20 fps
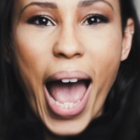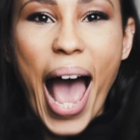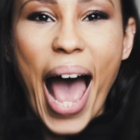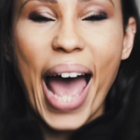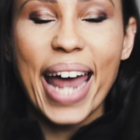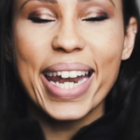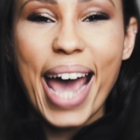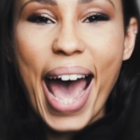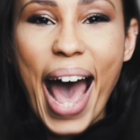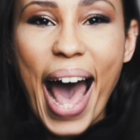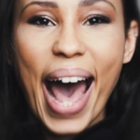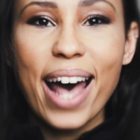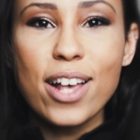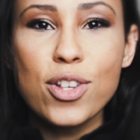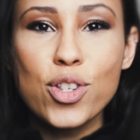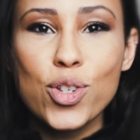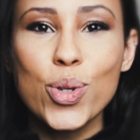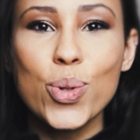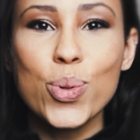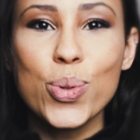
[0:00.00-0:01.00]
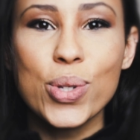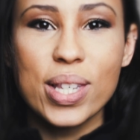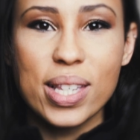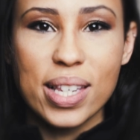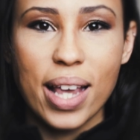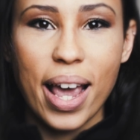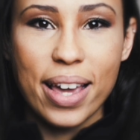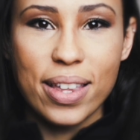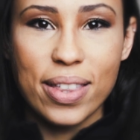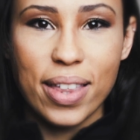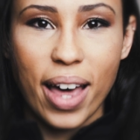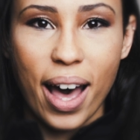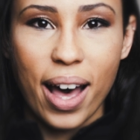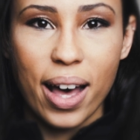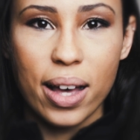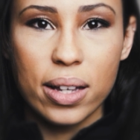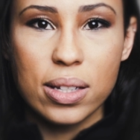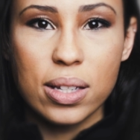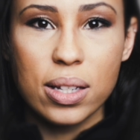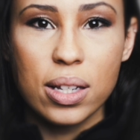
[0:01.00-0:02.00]
And as you say
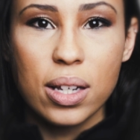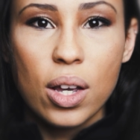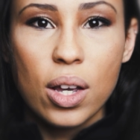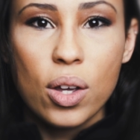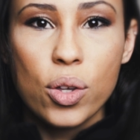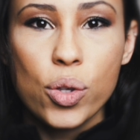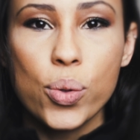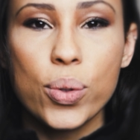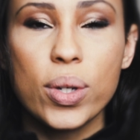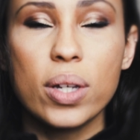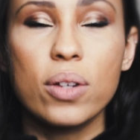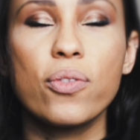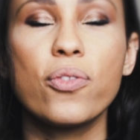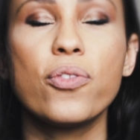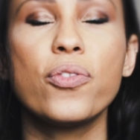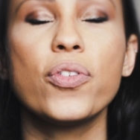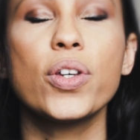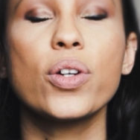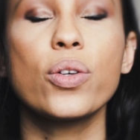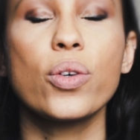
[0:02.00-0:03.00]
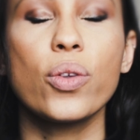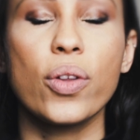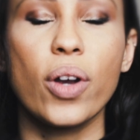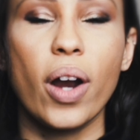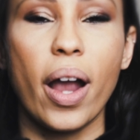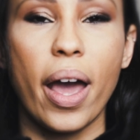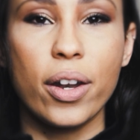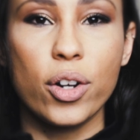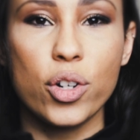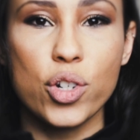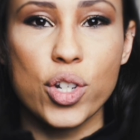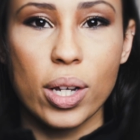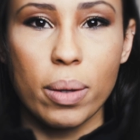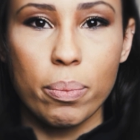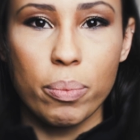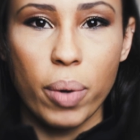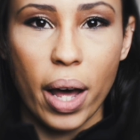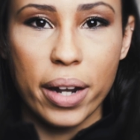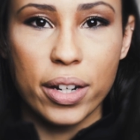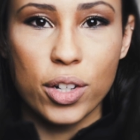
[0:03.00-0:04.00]
that, you can feel their energy
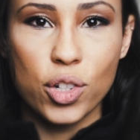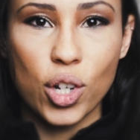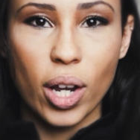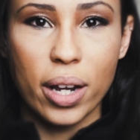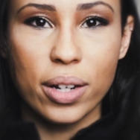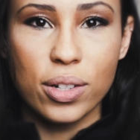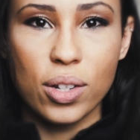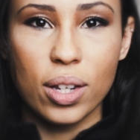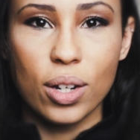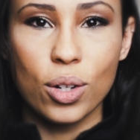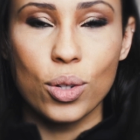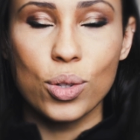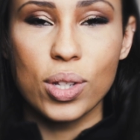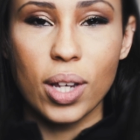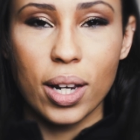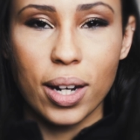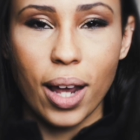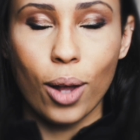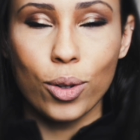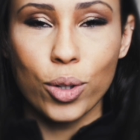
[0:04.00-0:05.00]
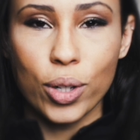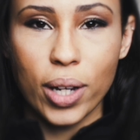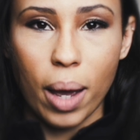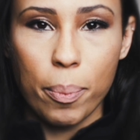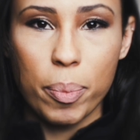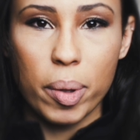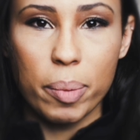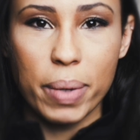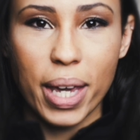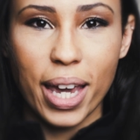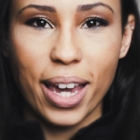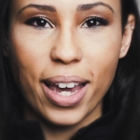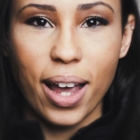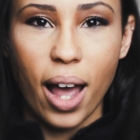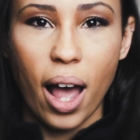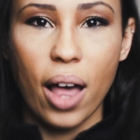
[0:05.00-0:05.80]
and body change, and then you'll say, now look up at me.